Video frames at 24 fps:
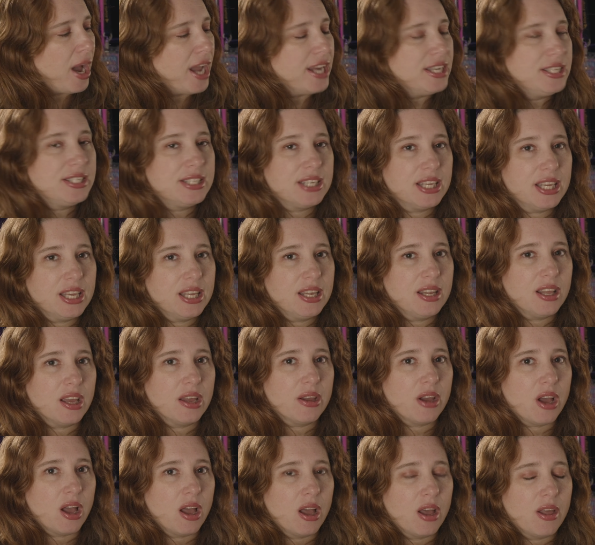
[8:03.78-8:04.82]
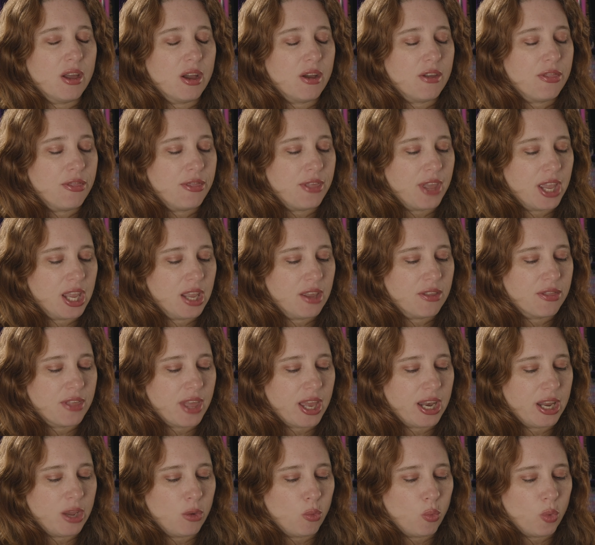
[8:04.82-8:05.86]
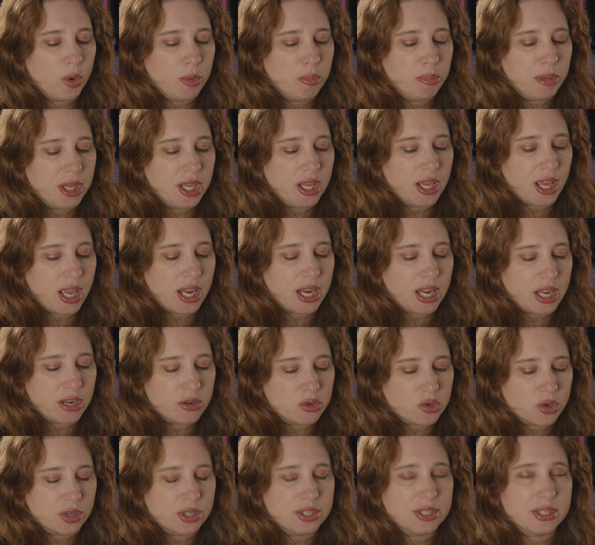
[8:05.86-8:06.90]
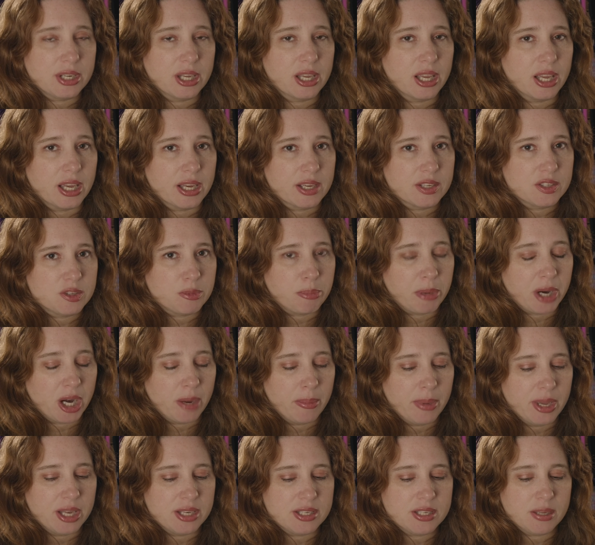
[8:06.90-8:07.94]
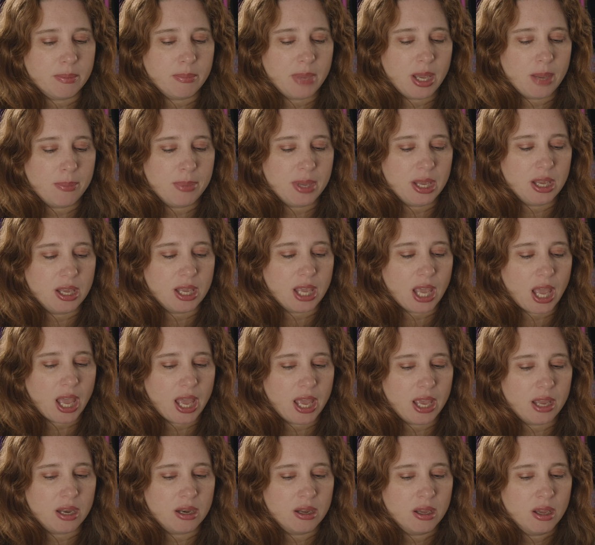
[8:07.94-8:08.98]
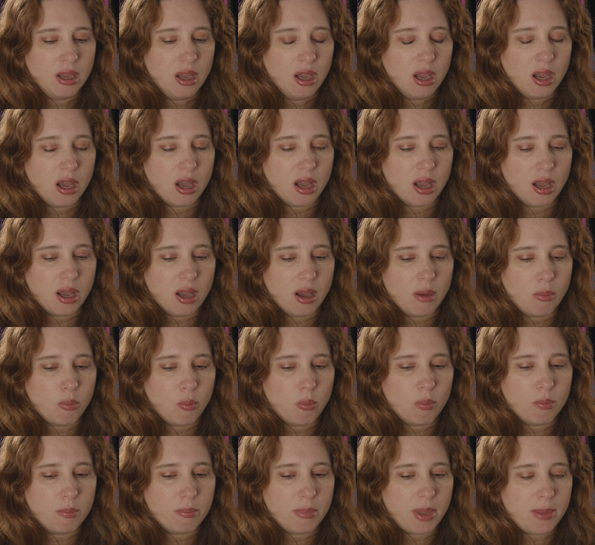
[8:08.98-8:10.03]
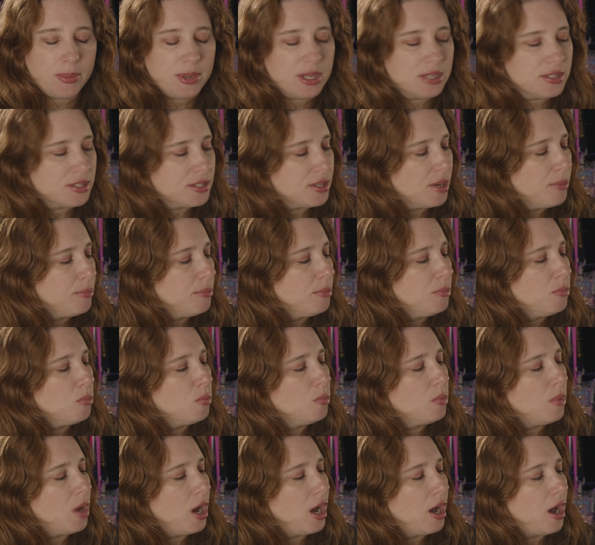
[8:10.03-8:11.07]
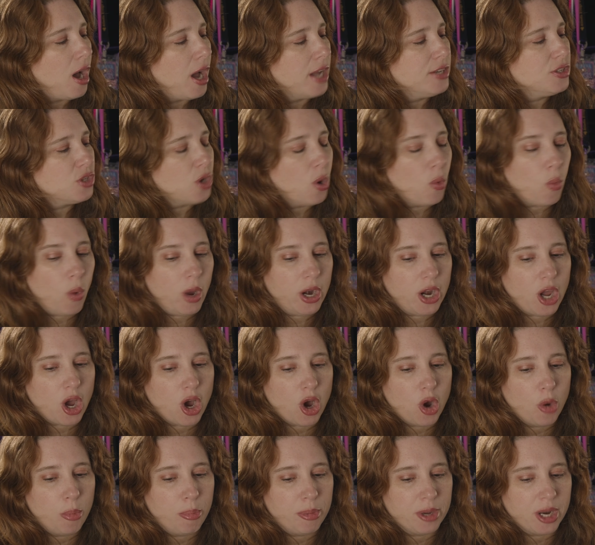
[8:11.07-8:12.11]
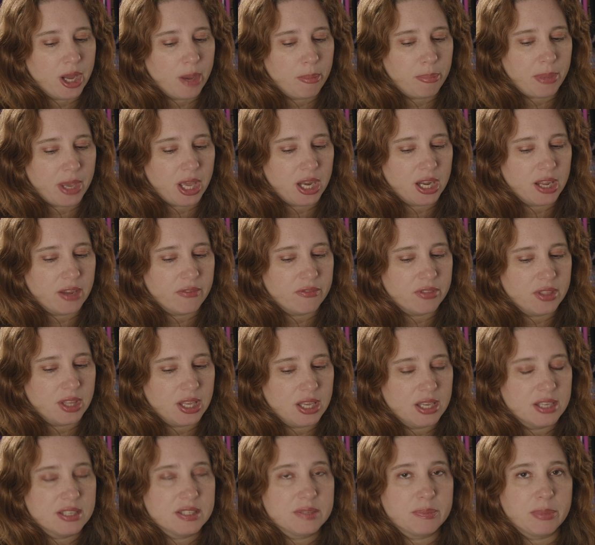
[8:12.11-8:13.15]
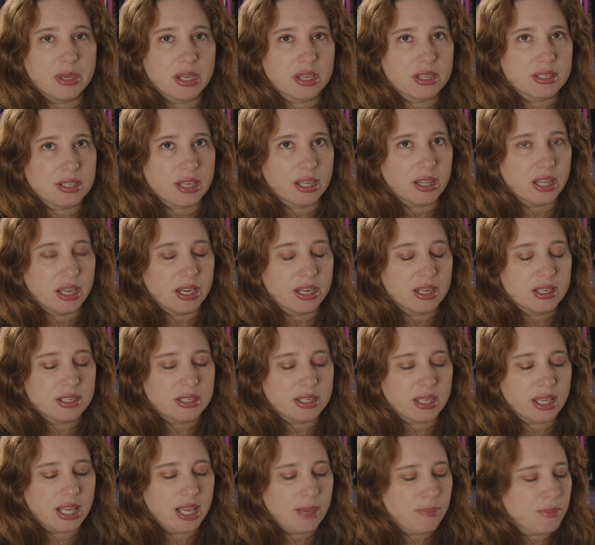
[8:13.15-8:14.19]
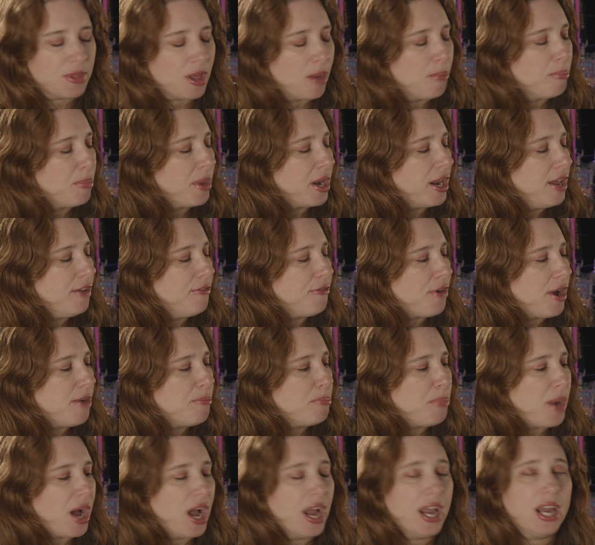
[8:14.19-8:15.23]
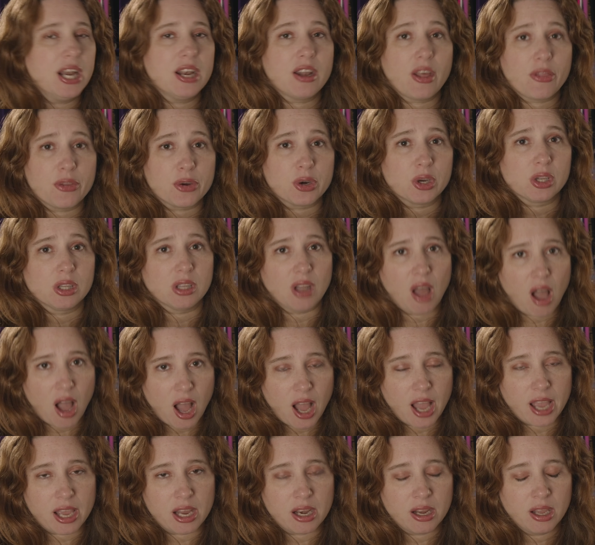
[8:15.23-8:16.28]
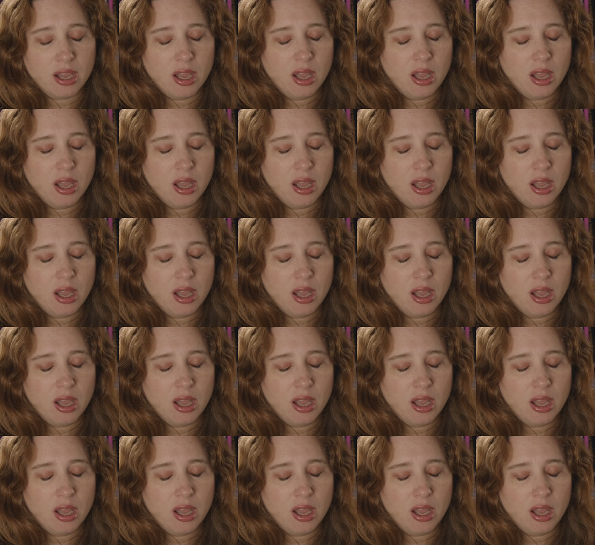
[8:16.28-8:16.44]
I did think that it would be an interesting experiment to maybe get maybe some. I don't want to open up any of these because I'd like to keep them, but if I buy another lot